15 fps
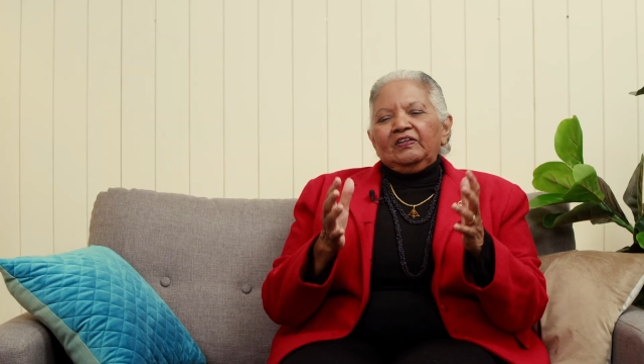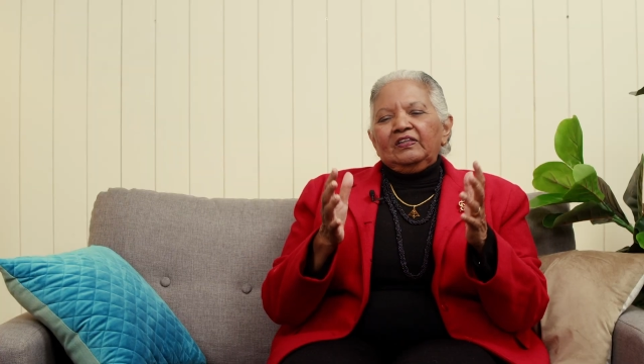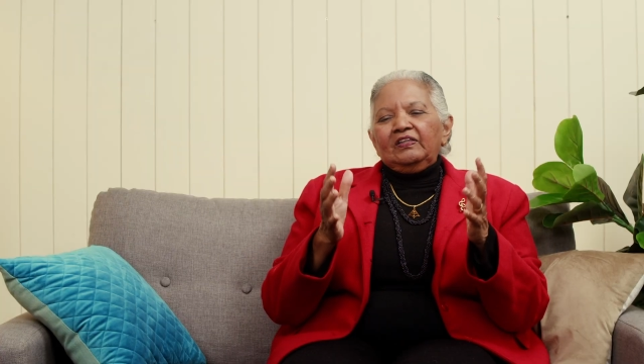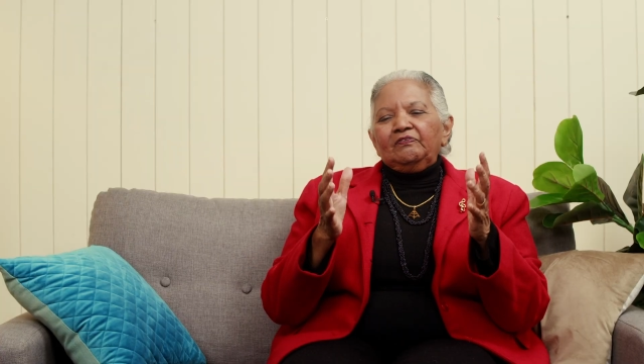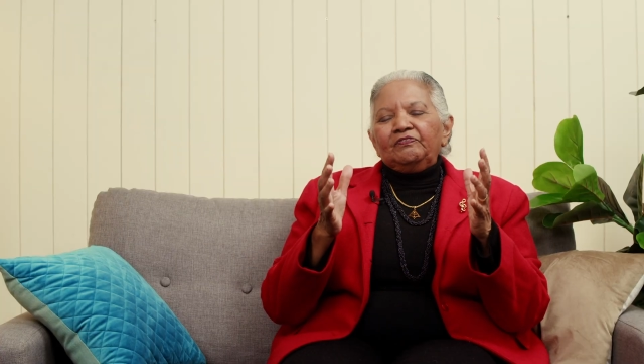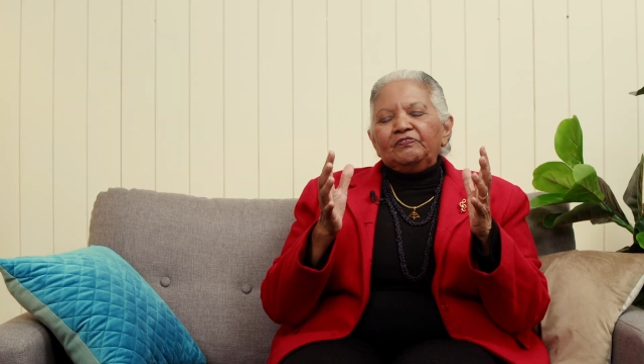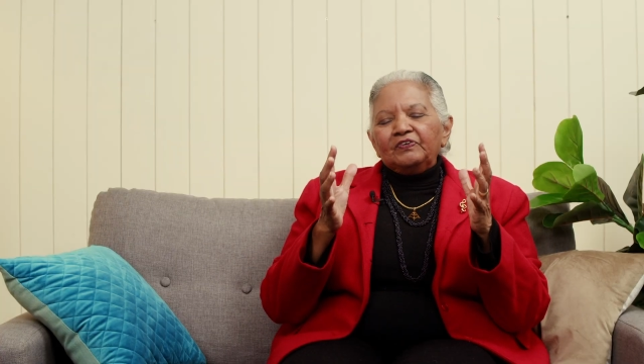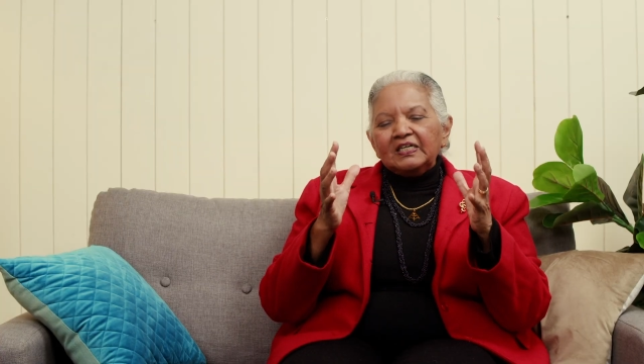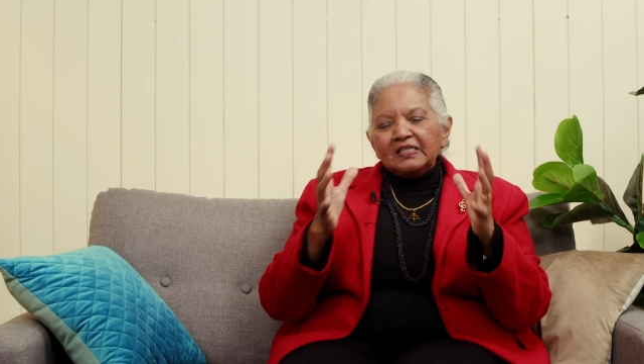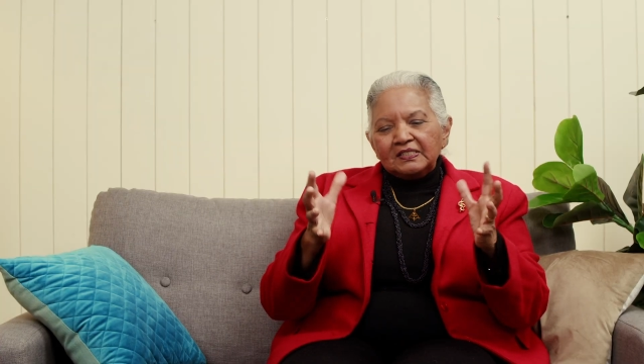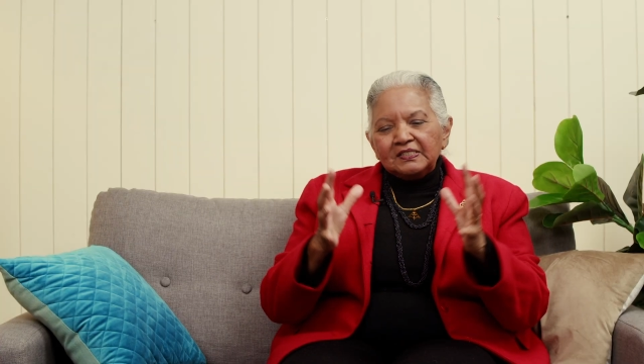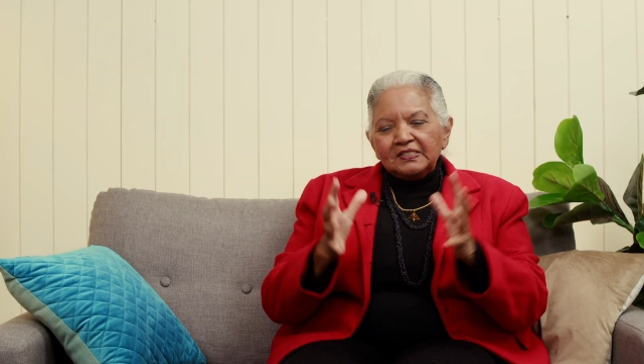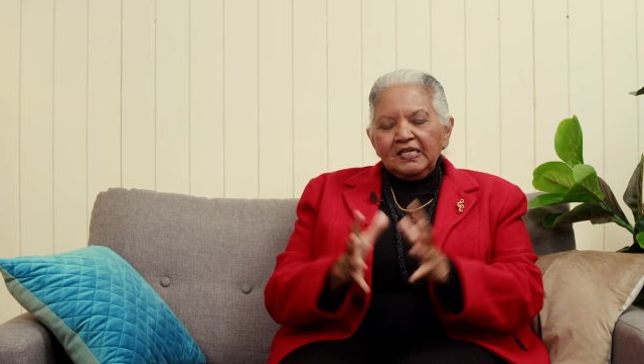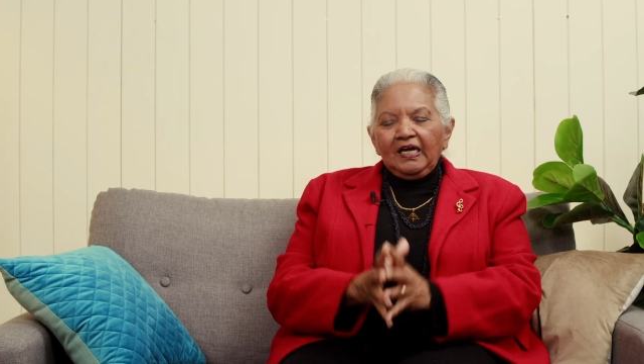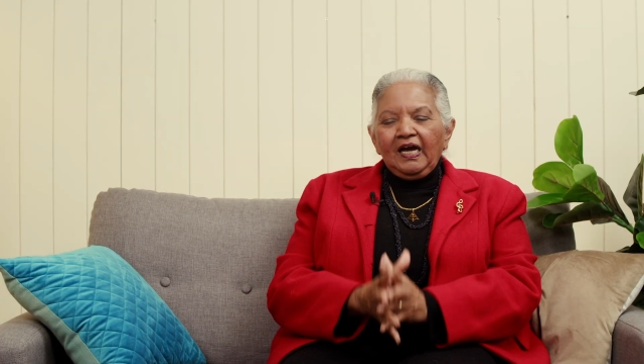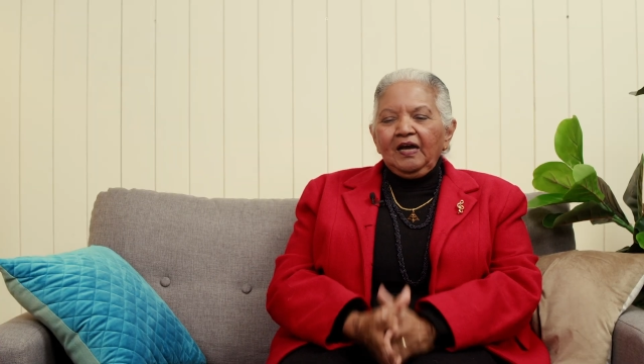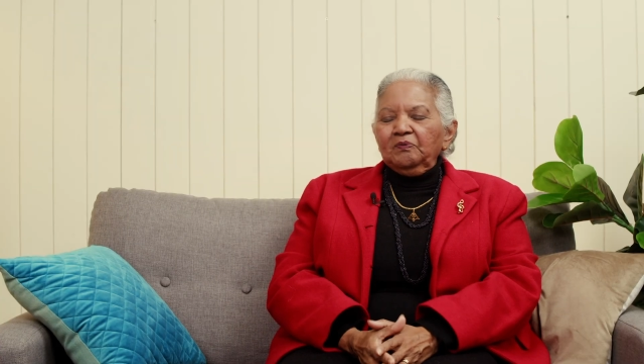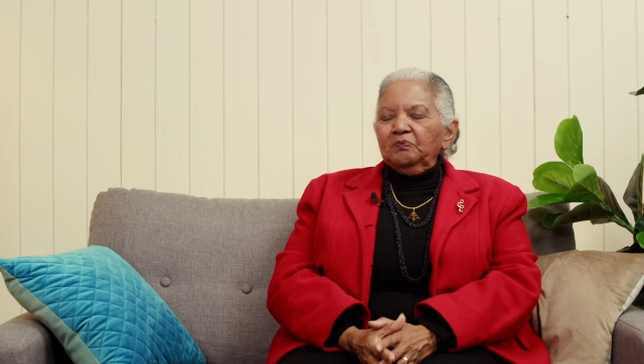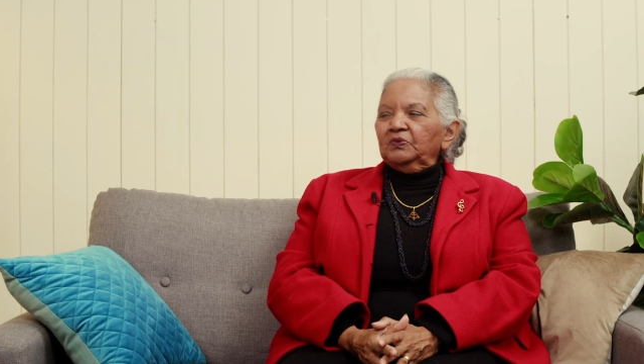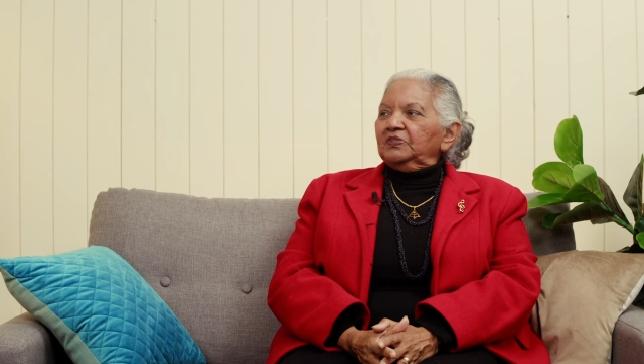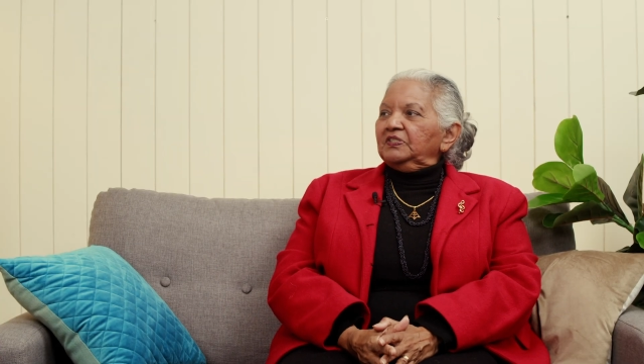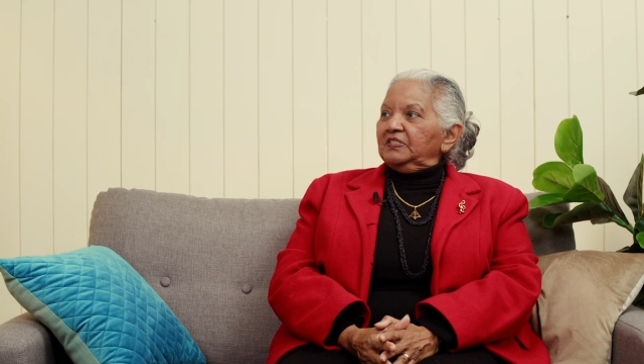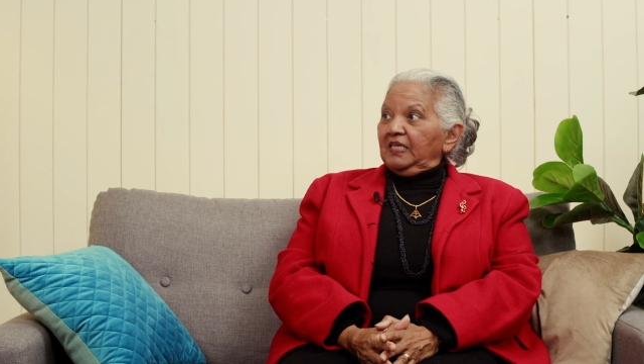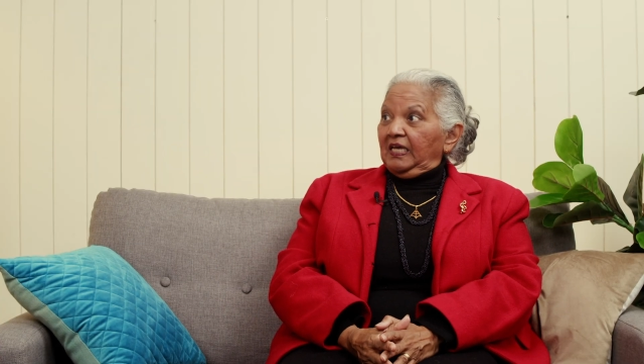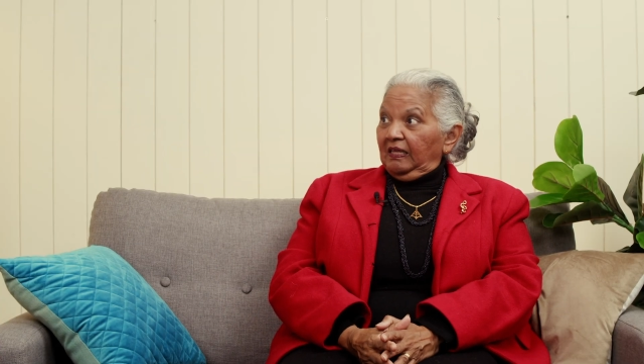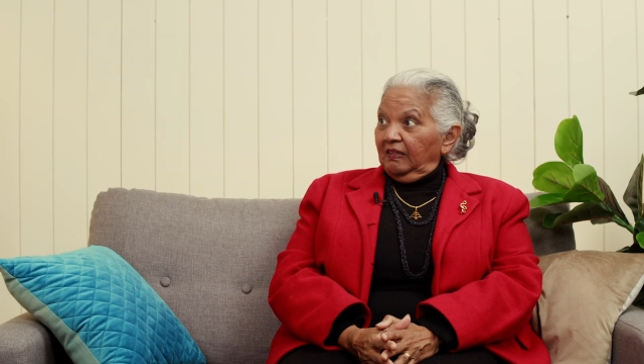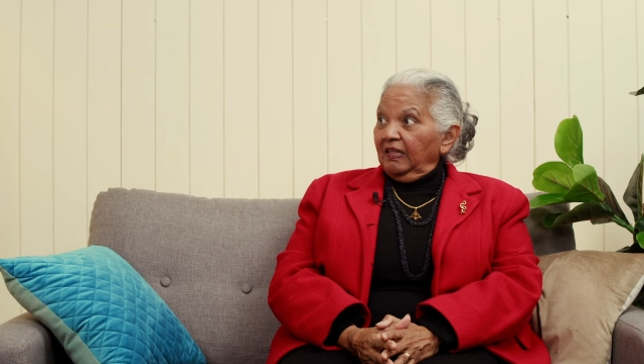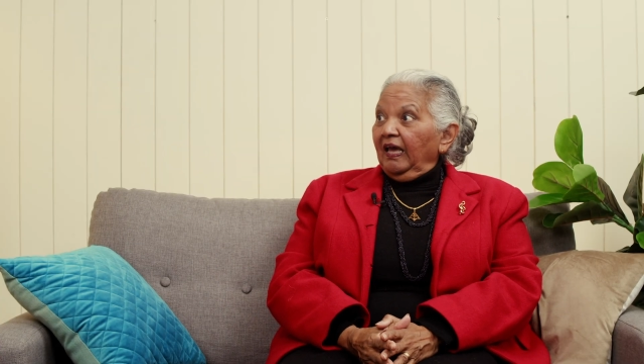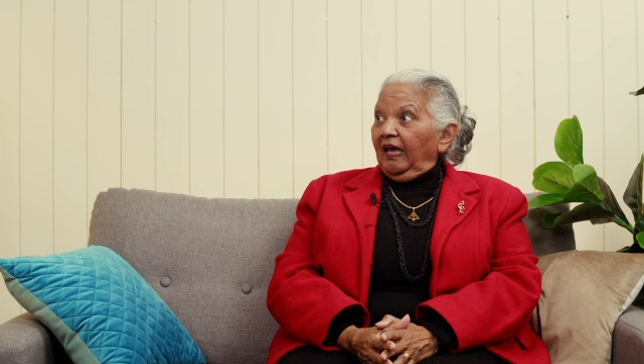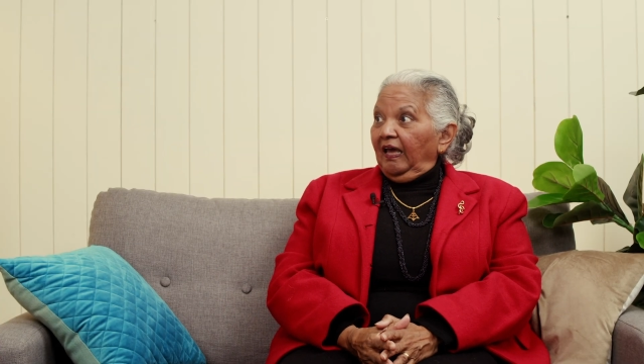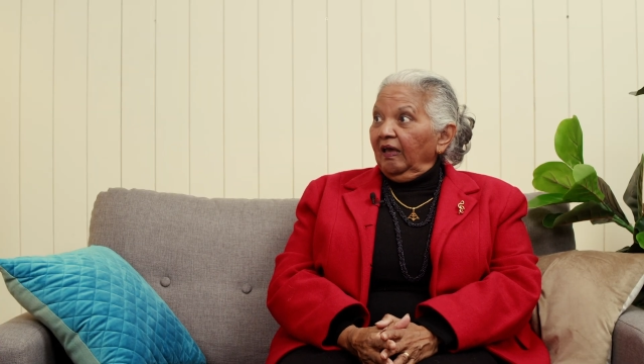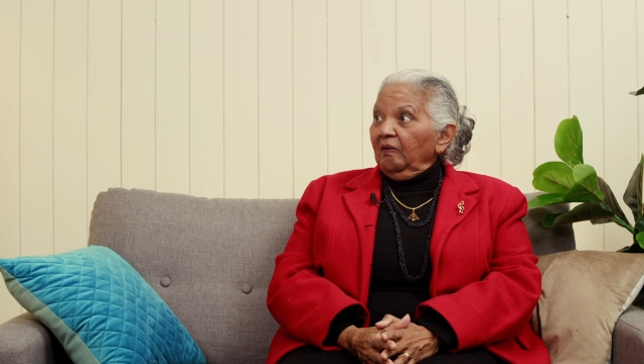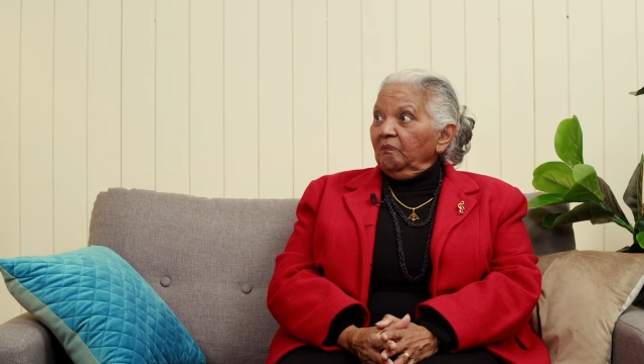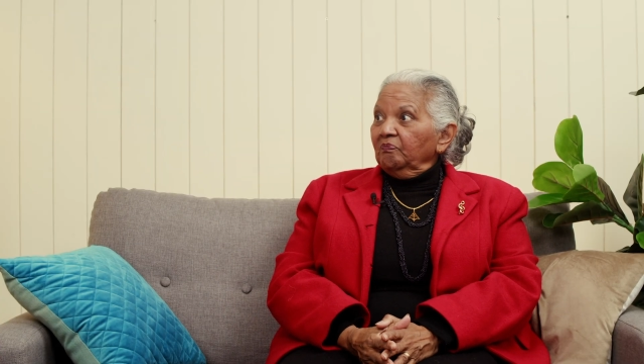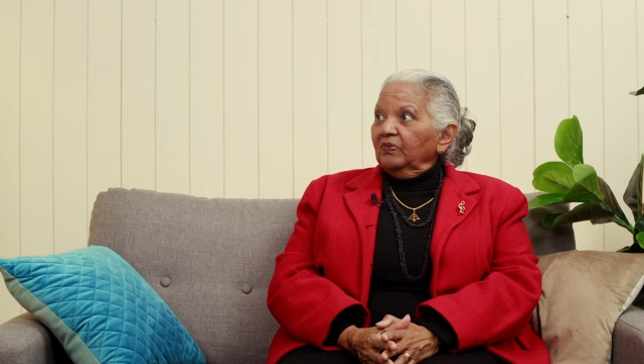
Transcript: The first thing I would say there